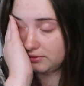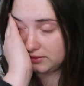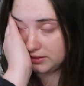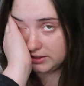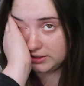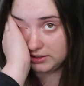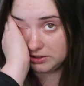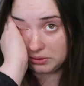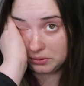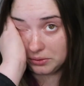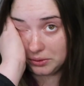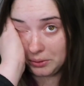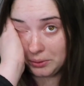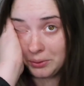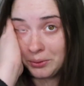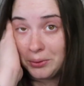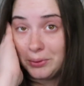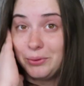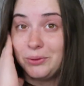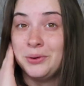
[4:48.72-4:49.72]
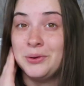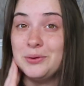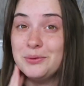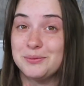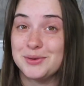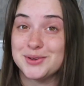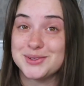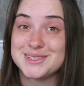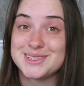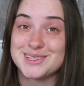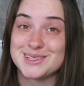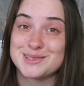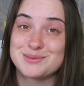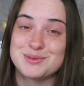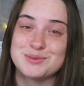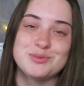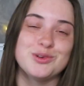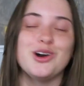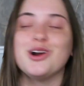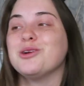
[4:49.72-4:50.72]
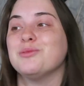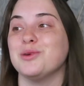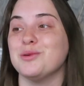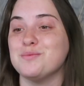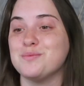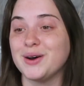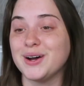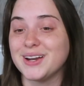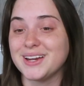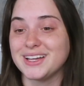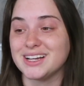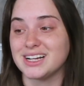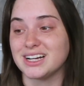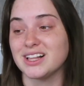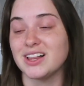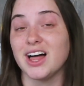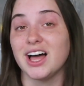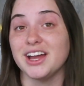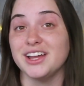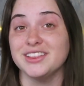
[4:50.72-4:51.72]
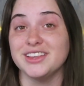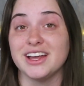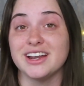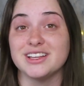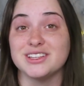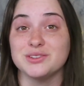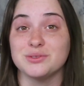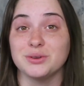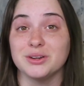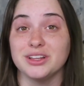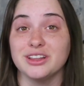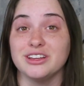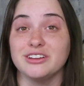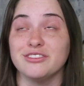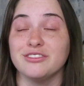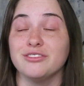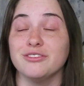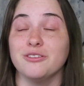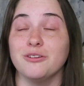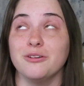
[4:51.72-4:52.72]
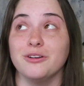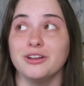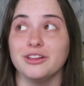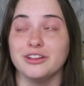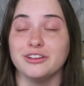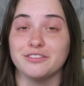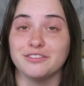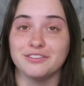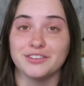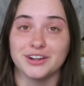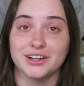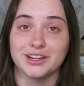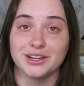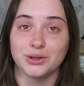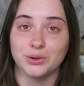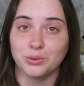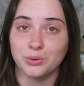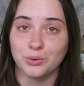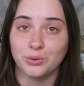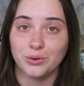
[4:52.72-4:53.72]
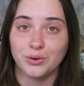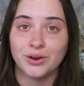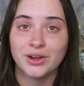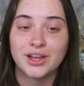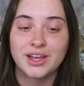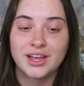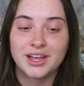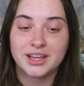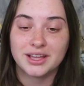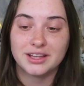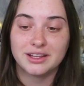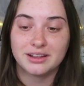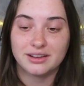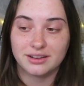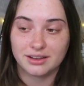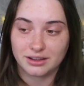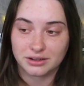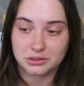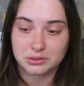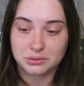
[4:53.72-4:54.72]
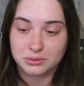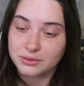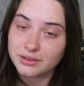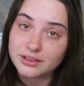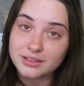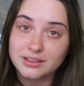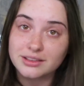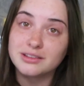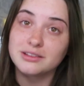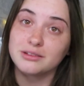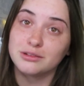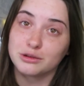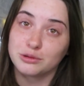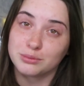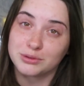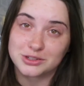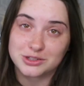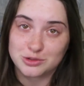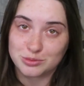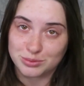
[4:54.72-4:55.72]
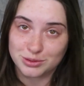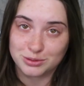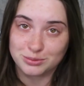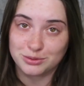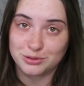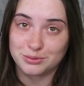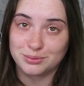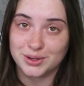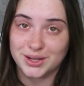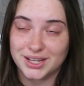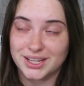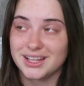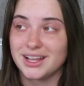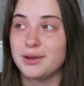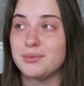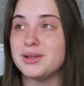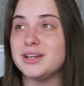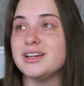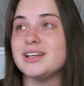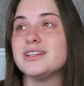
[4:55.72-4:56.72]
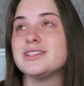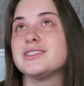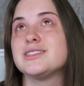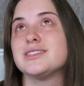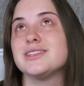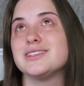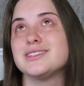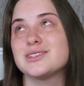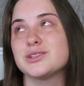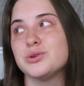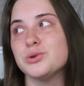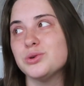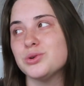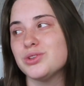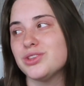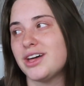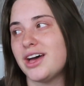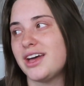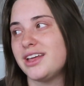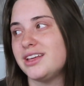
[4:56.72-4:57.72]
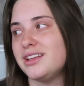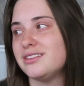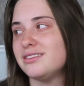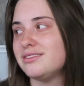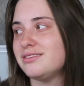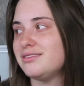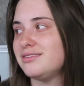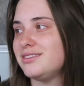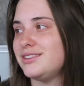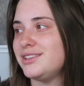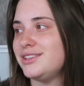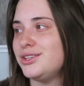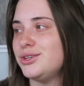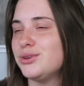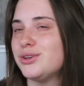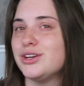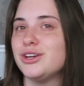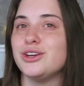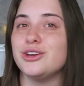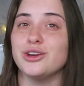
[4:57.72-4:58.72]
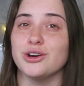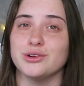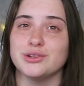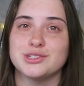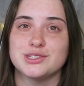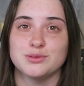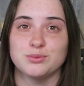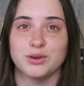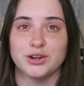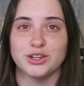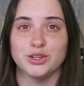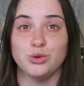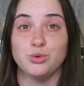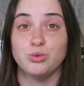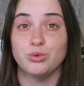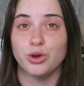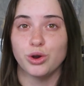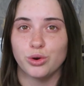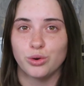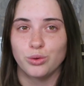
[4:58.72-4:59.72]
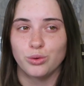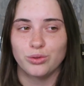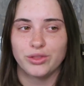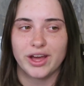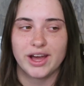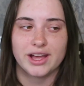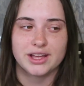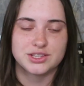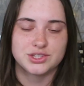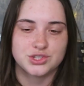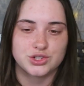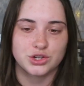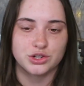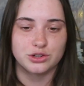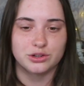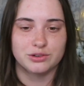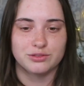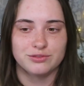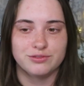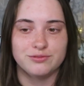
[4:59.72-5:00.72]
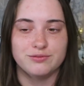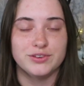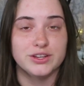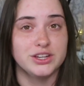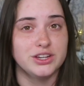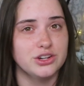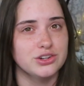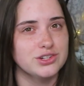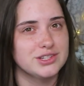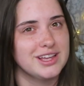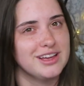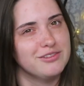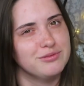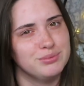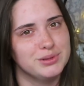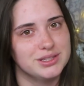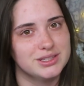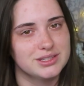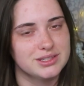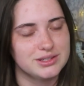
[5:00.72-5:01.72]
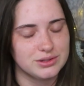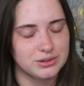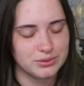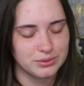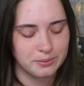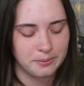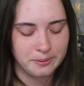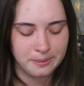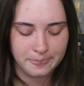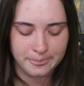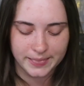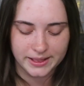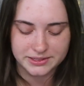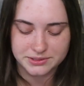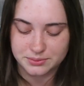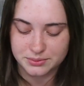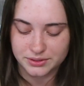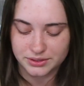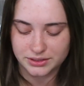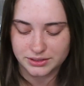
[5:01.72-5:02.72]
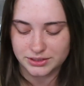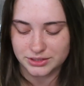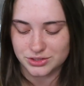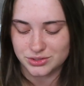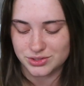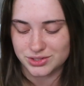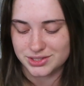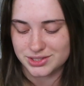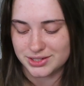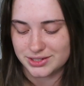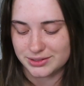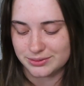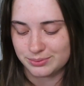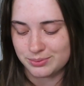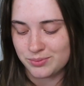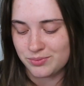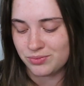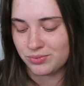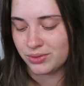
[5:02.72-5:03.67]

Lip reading: really don't know who most of those people are, but Bonnie and Clyde, that is really, really freaking cool. Not cool that they killed a bunch of people, but I mean, it's cool that you can go somewhere and you know that certain figures have been to. It's really interesting.